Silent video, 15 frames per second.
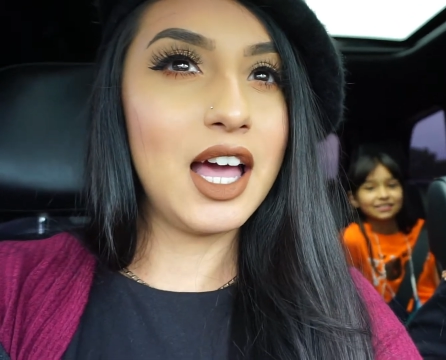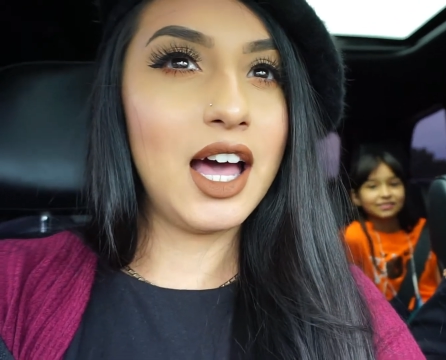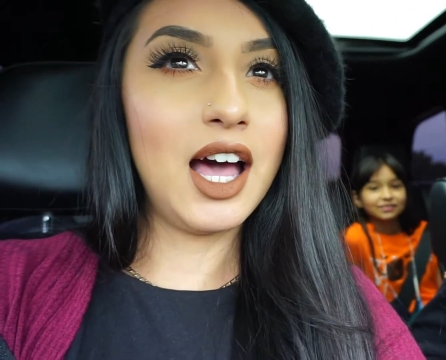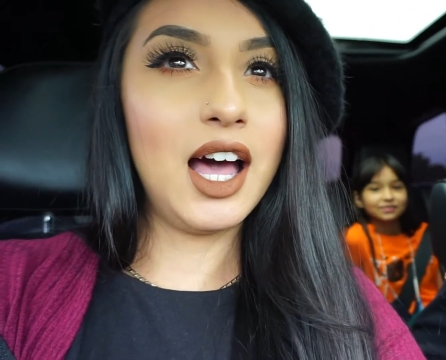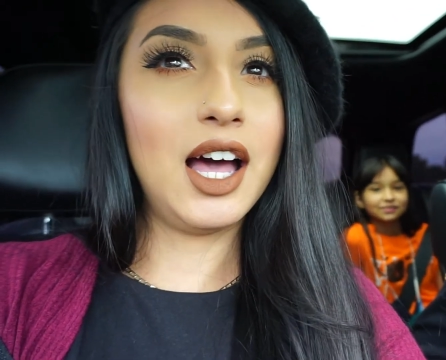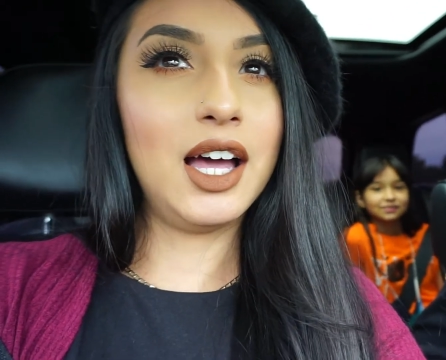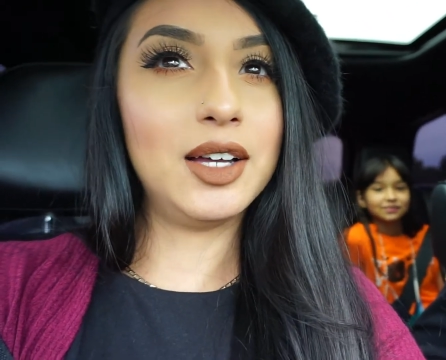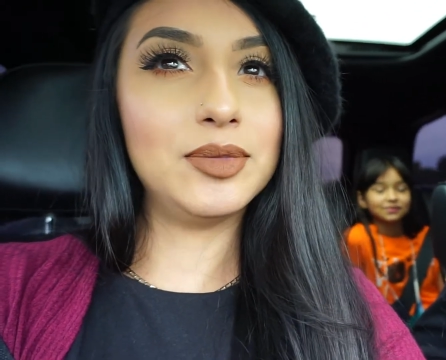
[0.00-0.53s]

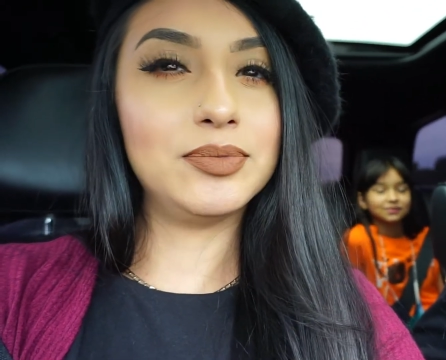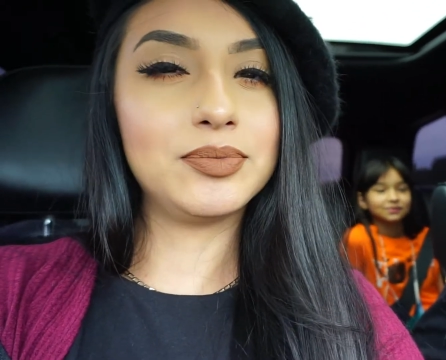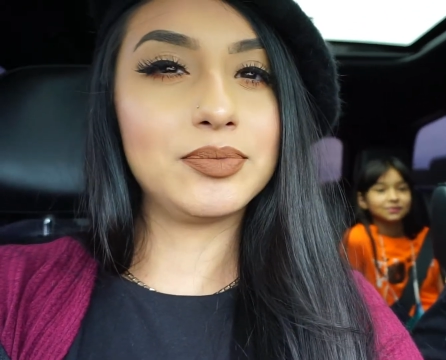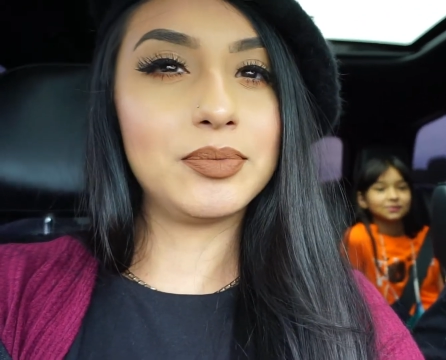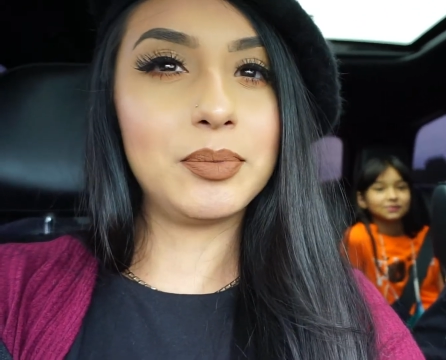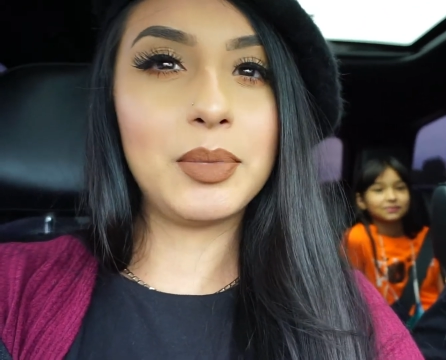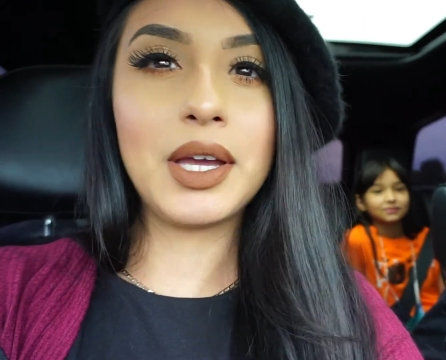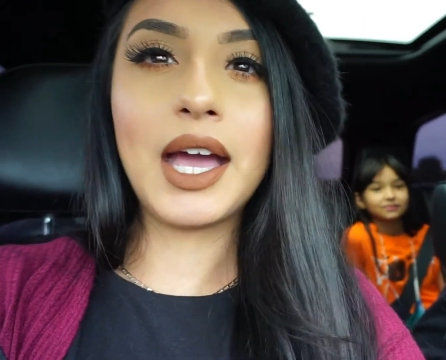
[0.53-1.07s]
Speaker 1: Um,
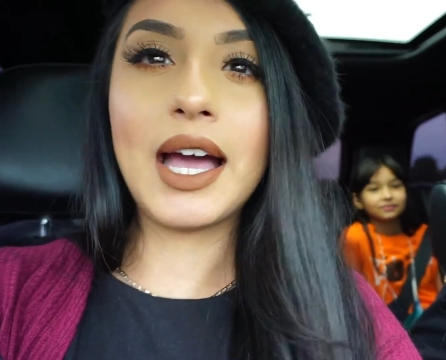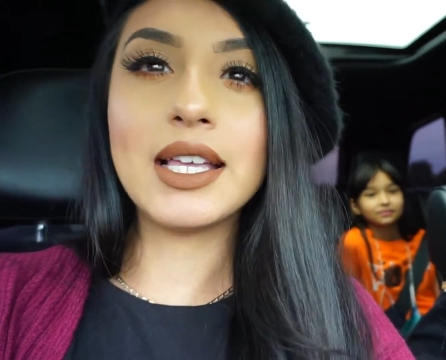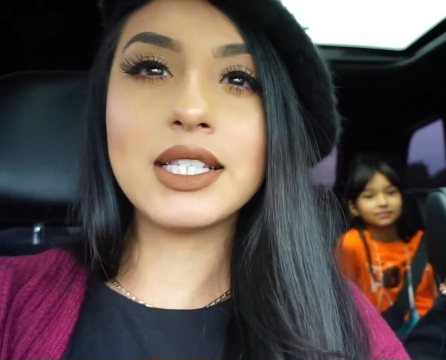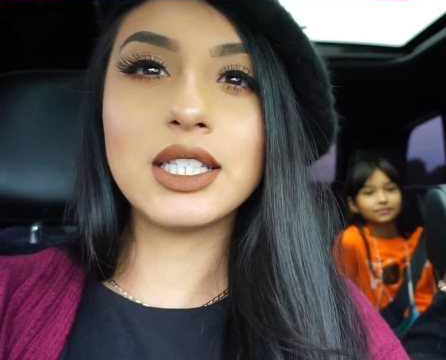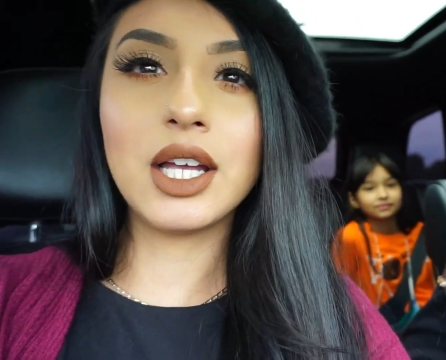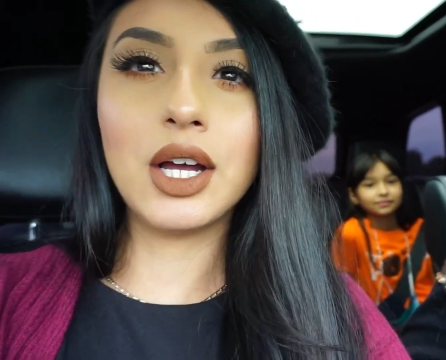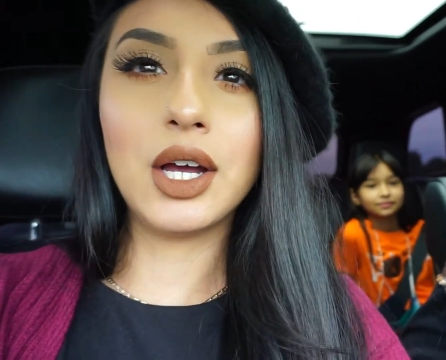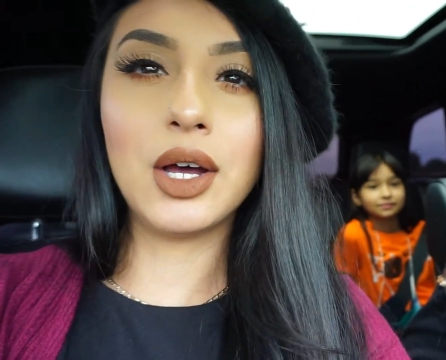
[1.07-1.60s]
but yeah,
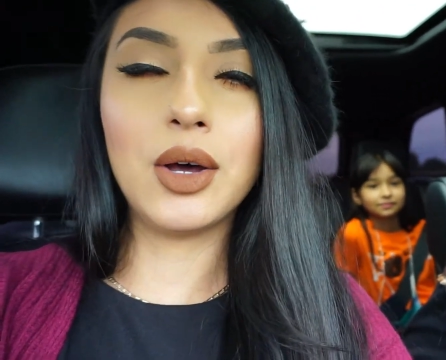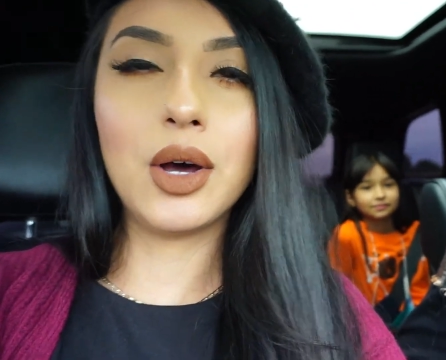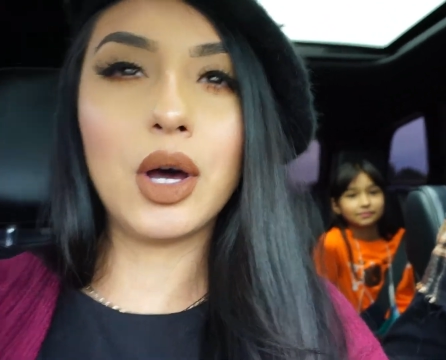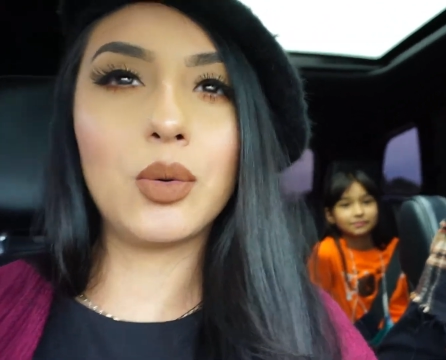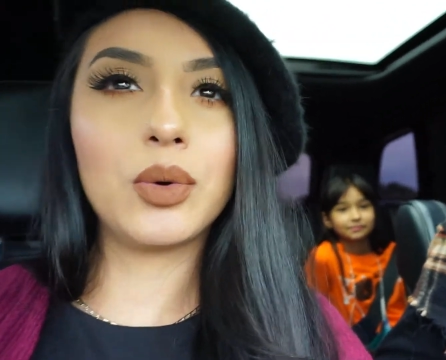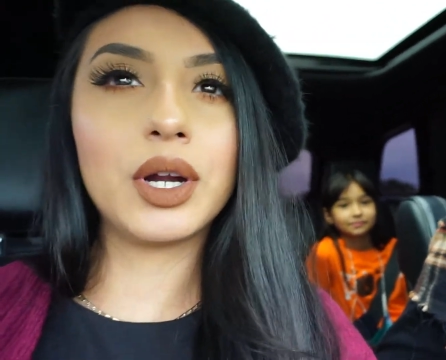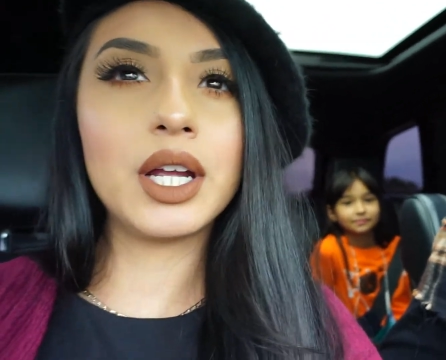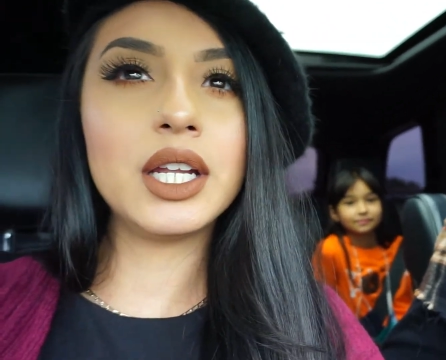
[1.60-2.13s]

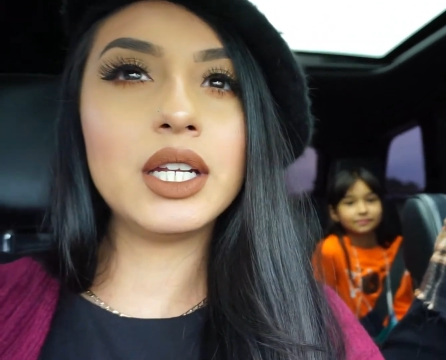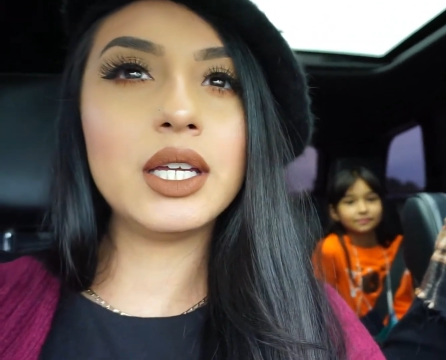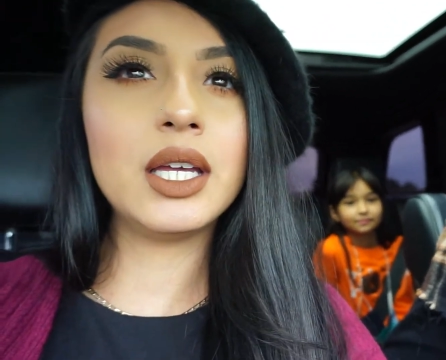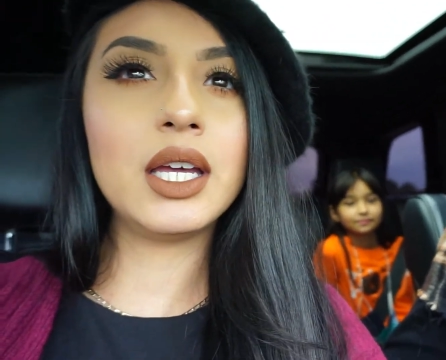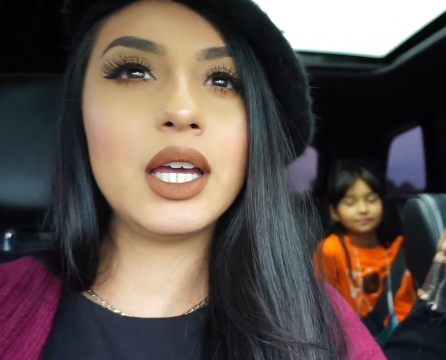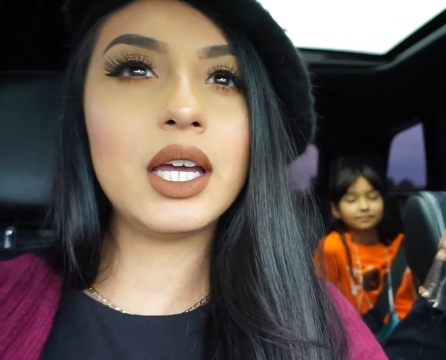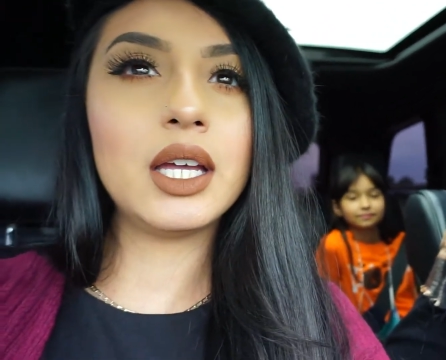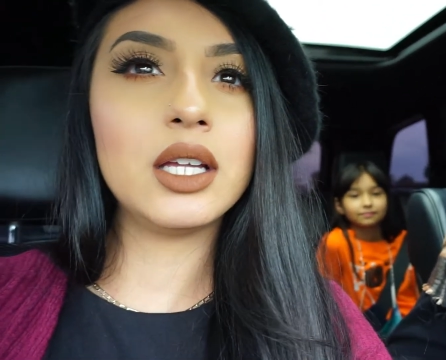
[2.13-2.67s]
so we're
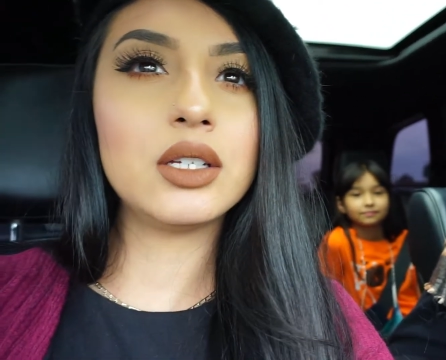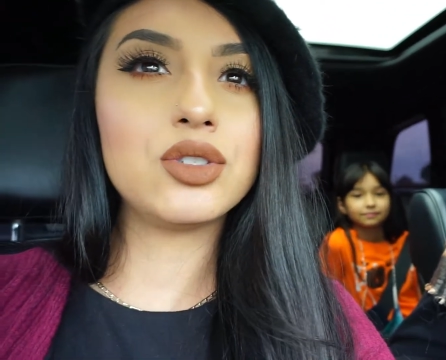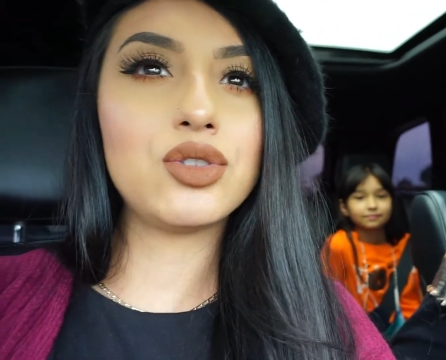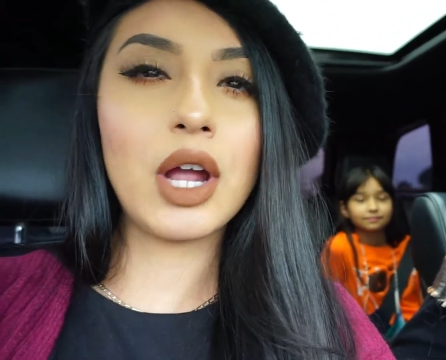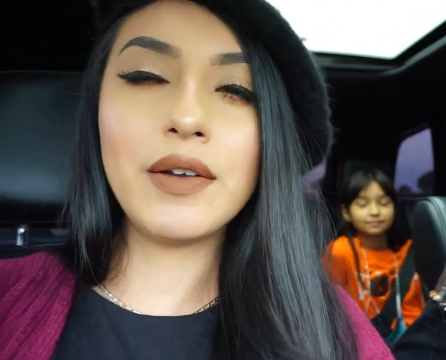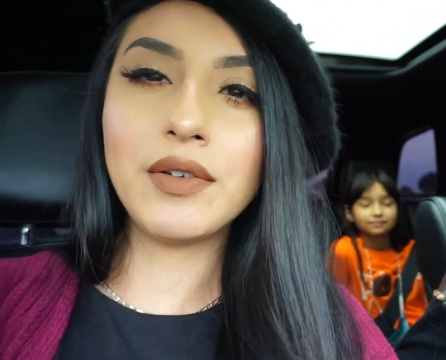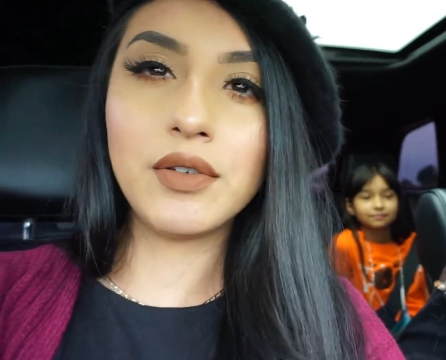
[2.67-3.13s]
gonna drive